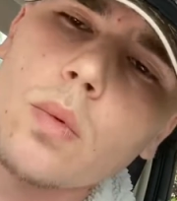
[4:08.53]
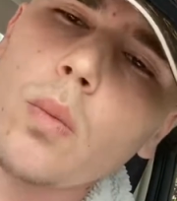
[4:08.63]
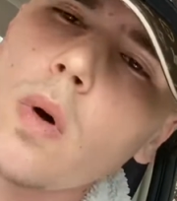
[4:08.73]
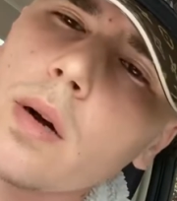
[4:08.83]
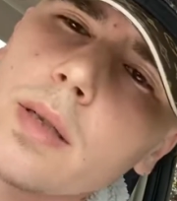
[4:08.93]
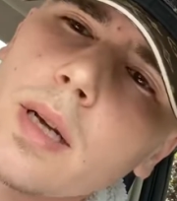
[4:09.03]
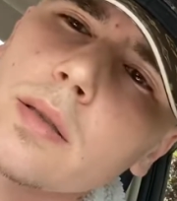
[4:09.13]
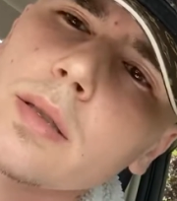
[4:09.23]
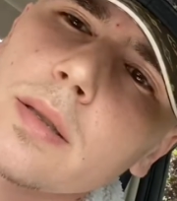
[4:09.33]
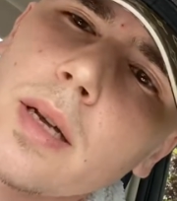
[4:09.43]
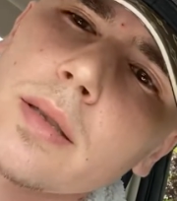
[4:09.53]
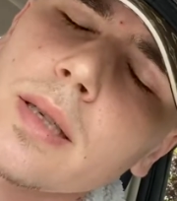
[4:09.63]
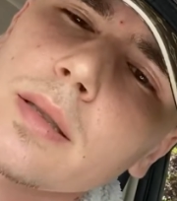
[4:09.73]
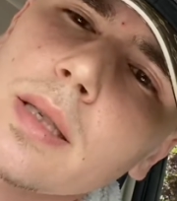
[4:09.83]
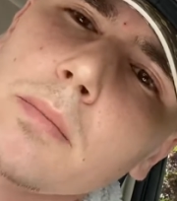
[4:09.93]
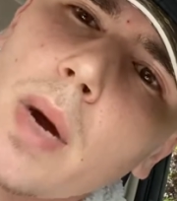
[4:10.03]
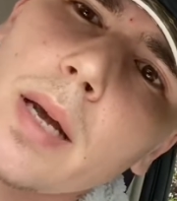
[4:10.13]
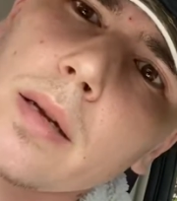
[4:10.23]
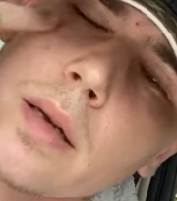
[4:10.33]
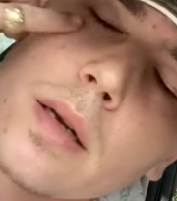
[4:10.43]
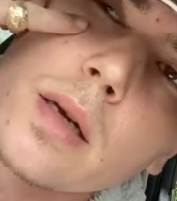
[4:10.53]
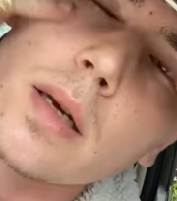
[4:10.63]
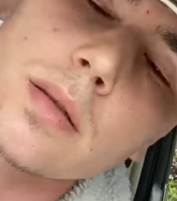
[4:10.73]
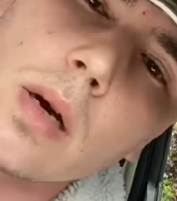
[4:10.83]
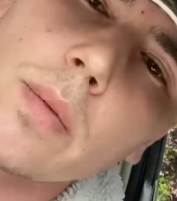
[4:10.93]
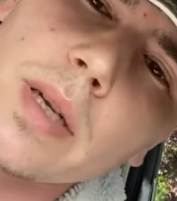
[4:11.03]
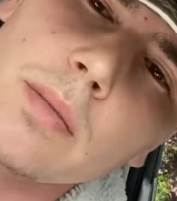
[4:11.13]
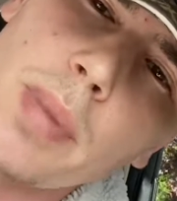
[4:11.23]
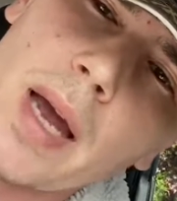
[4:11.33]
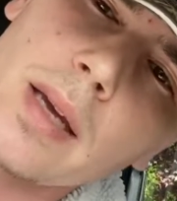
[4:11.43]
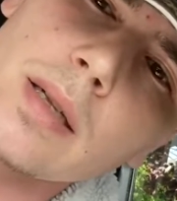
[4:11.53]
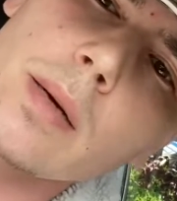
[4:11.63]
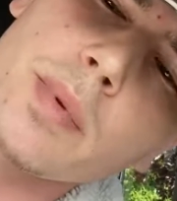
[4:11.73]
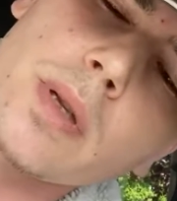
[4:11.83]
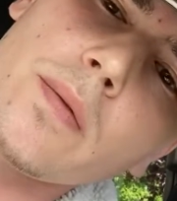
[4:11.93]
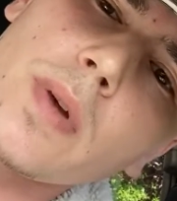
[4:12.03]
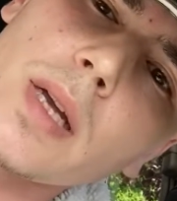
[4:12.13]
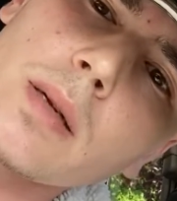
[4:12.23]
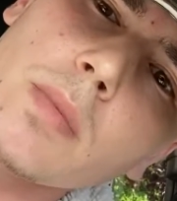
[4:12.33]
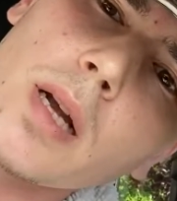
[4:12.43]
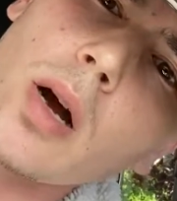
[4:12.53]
we're walking down the stairs. I see Mike. He's already backing up in the van. I'm like,